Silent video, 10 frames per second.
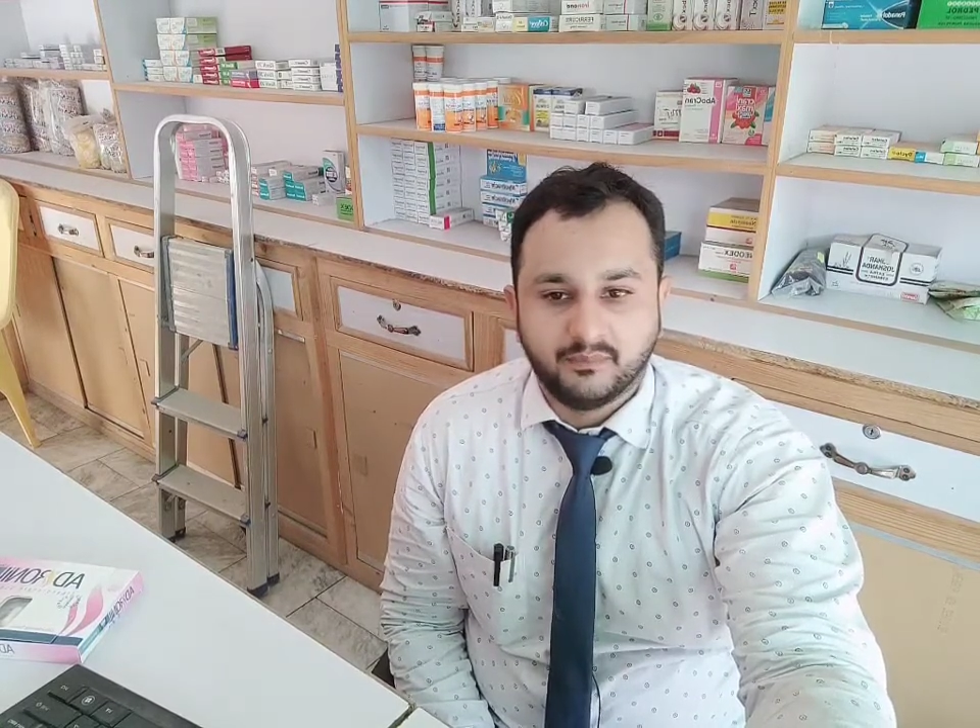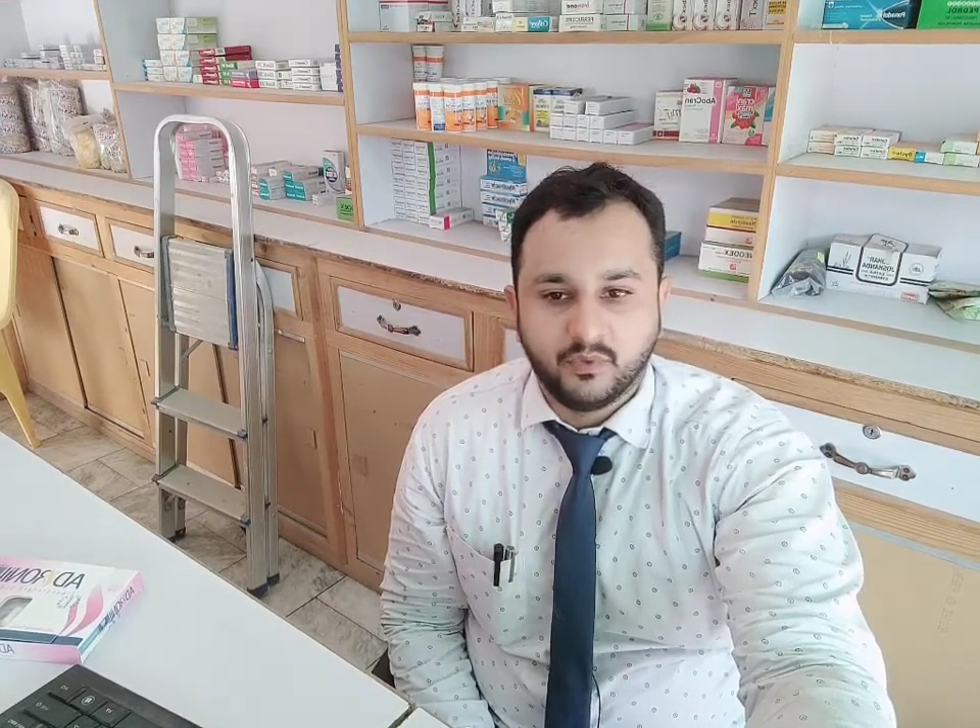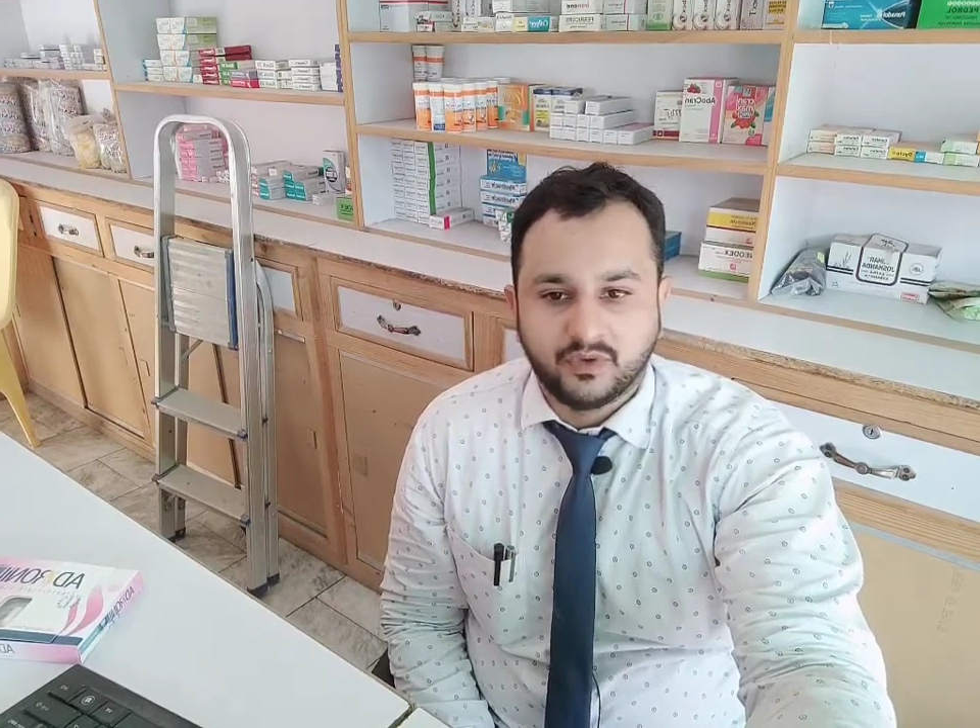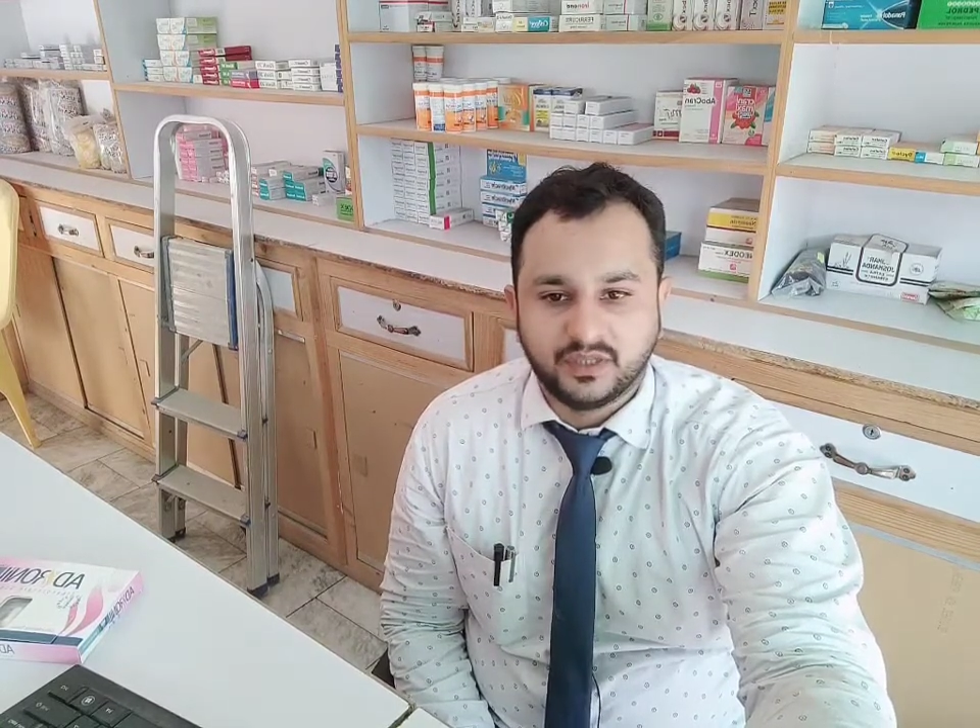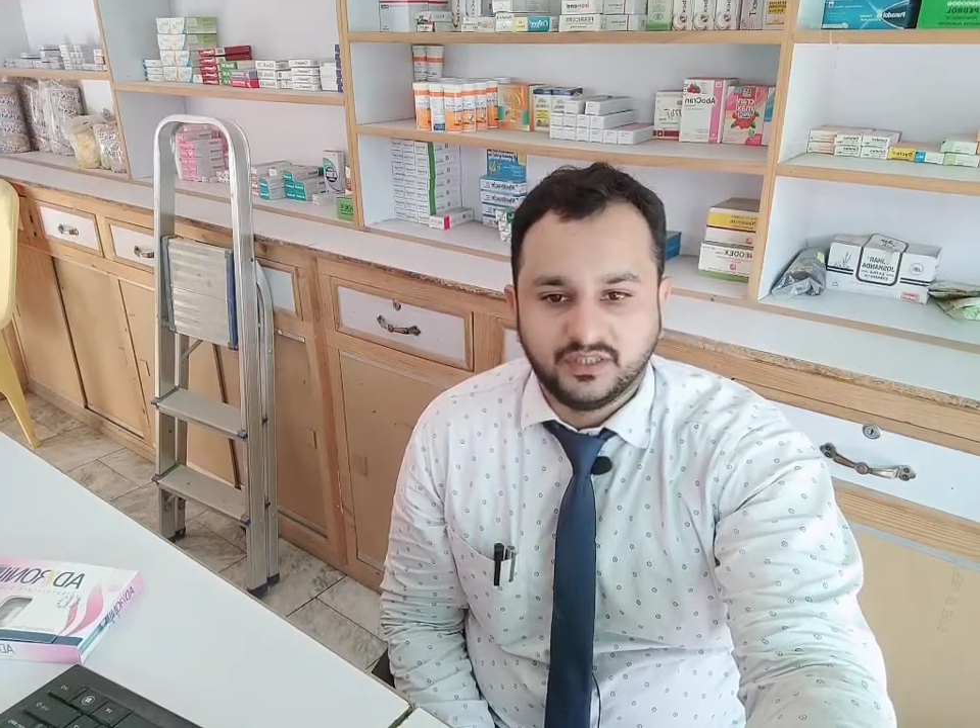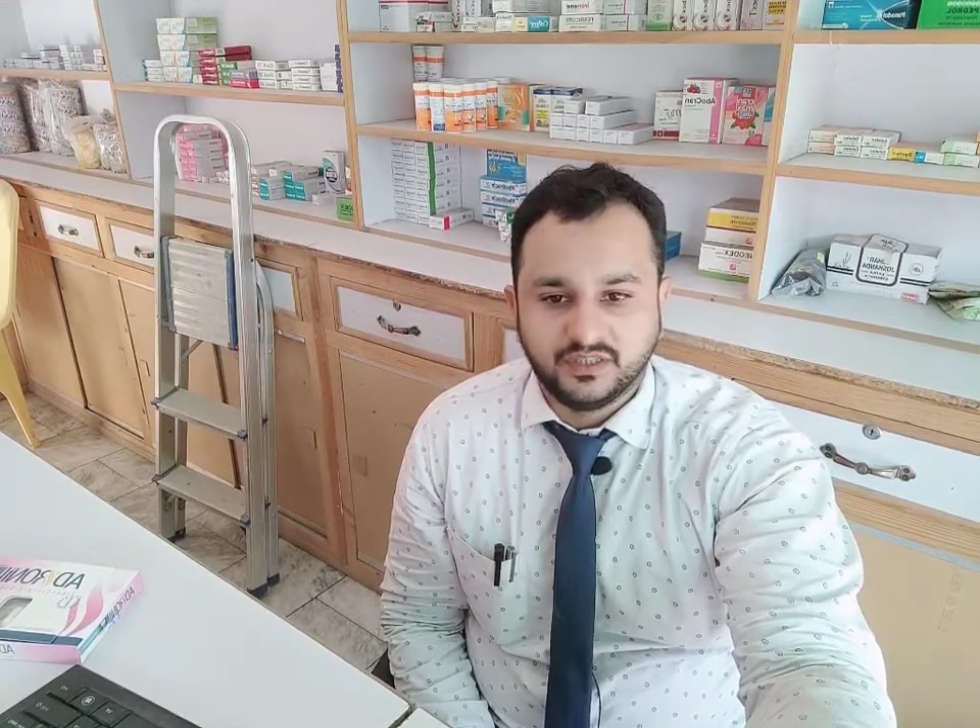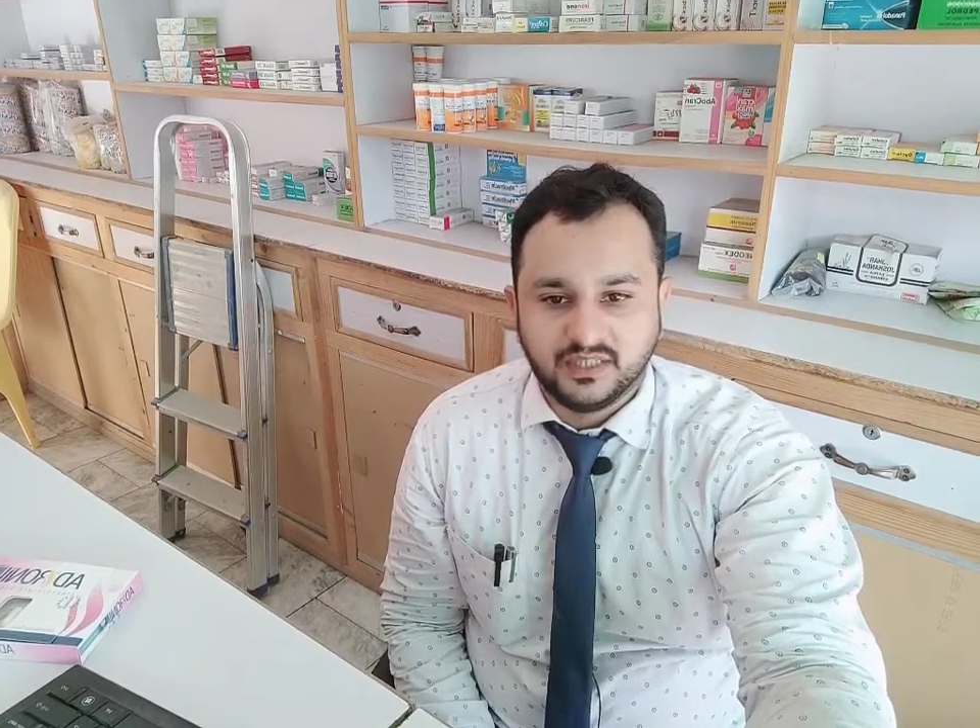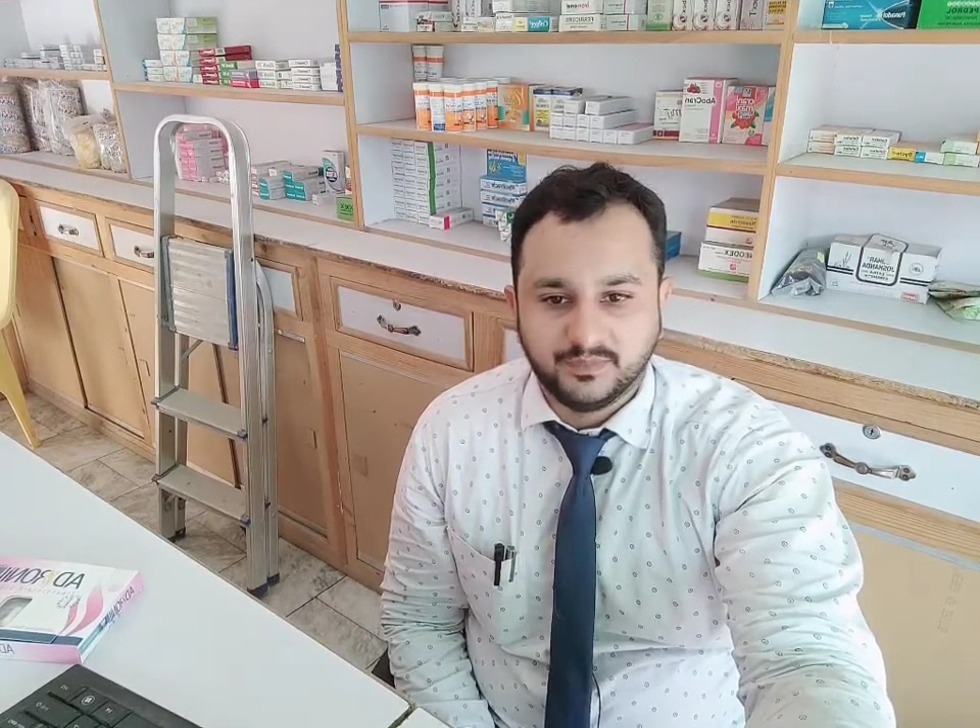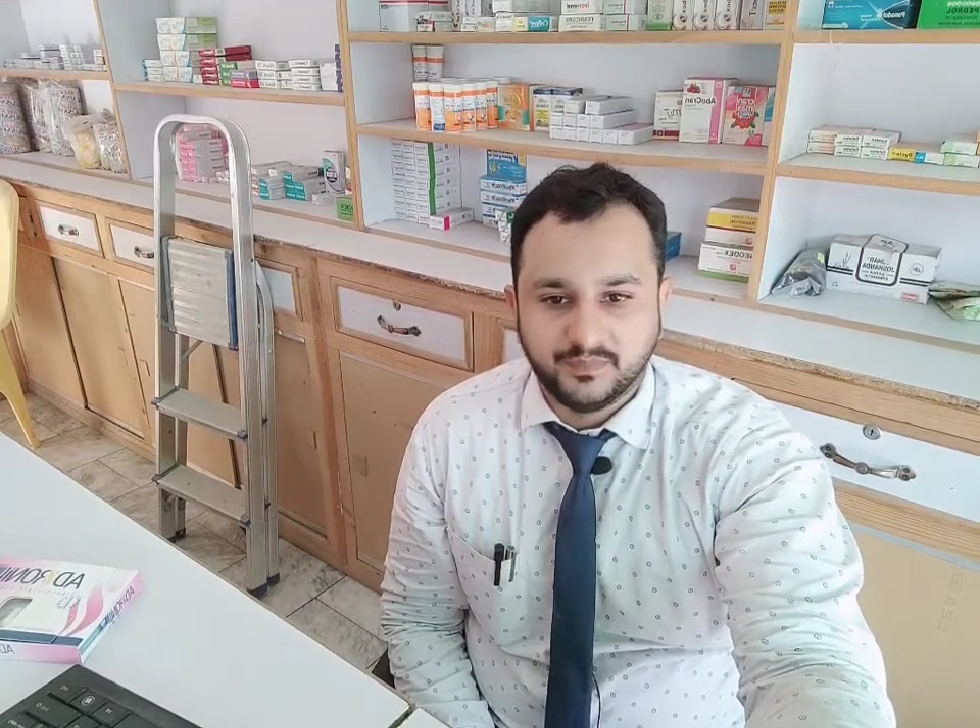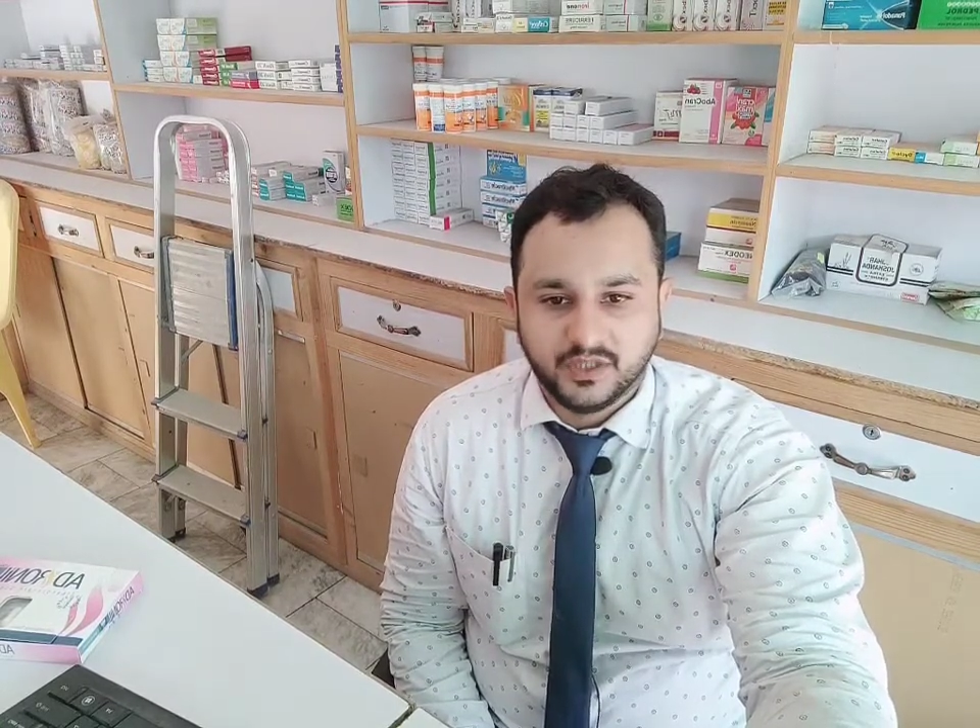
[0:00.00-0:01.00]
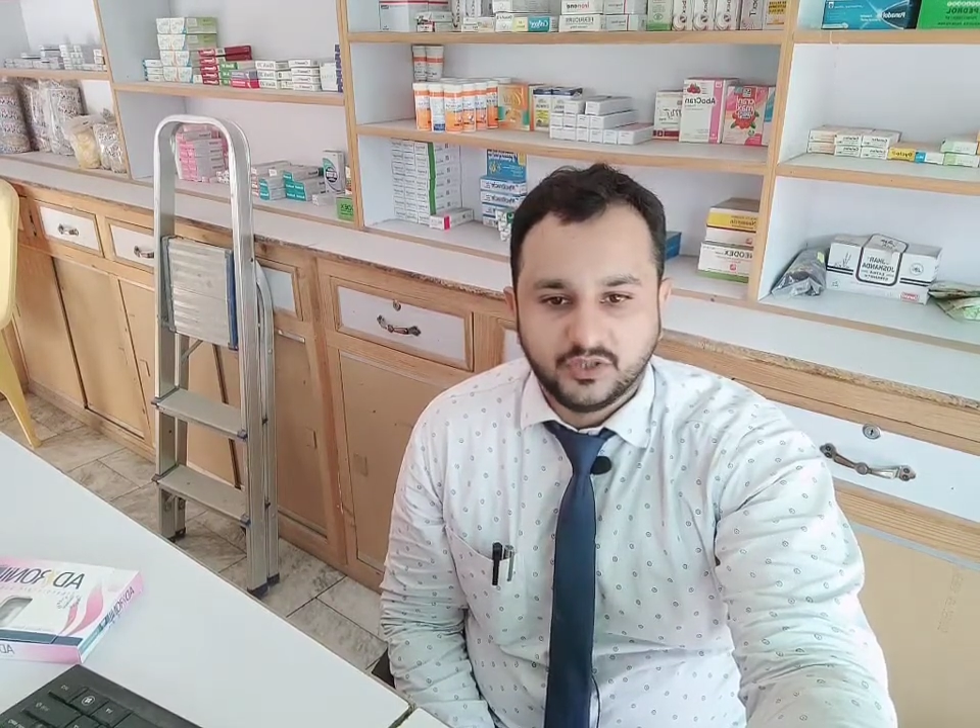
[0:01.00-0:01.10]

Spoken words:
more easily.